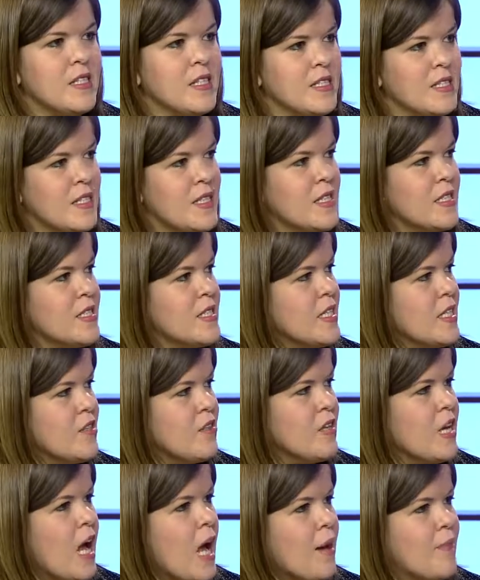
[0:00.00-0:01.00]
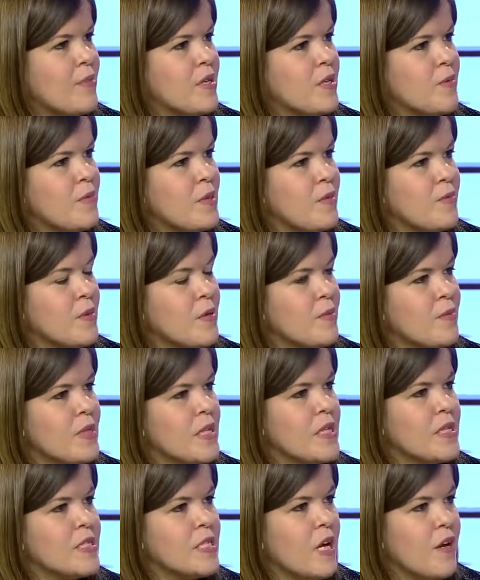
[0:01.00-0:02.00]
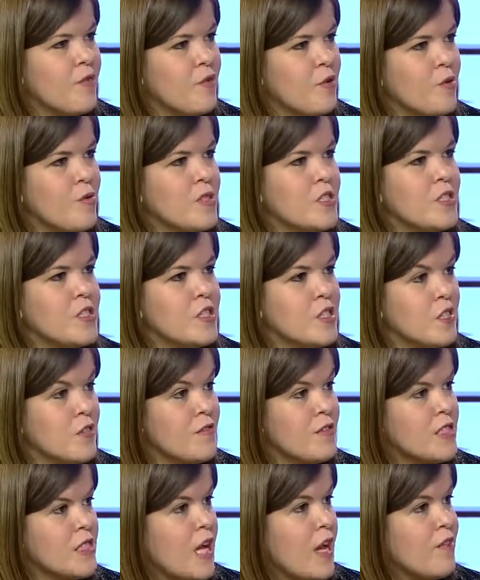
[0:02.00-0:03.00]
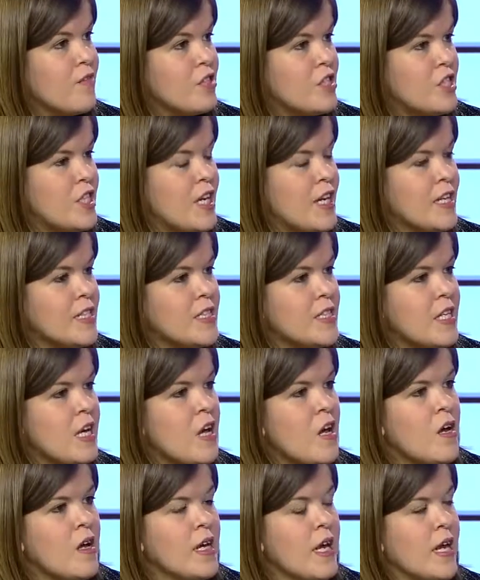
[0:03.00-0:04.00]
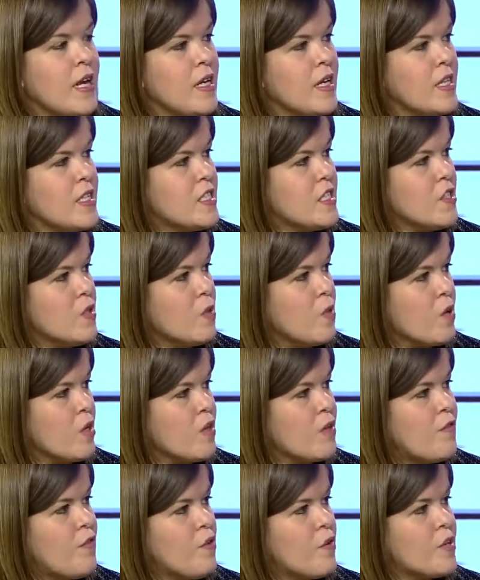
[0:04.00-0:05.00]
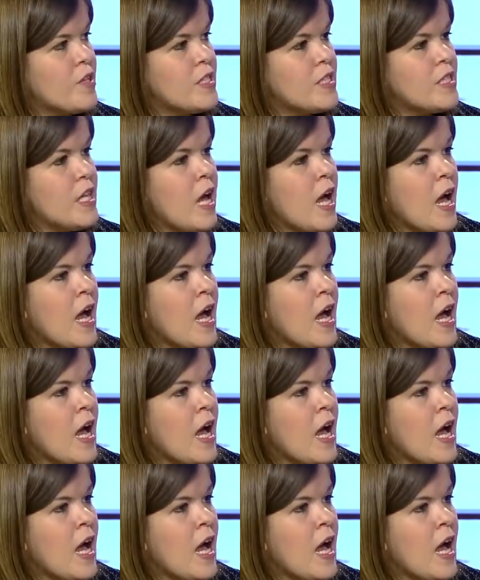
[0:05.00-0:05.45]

doesn't continue to happen to people, because everyone deserves to have a chance getting into the workforce.